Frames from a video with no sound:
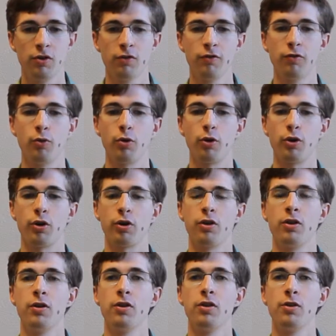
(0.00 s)

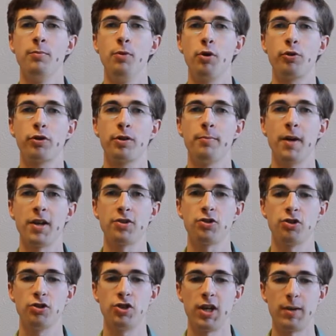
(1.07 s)
for the motor
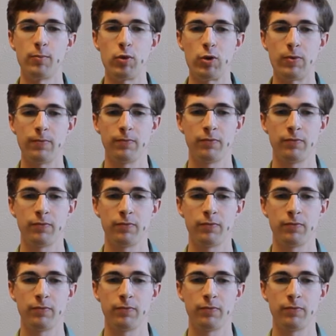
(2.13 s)
combustion chamber.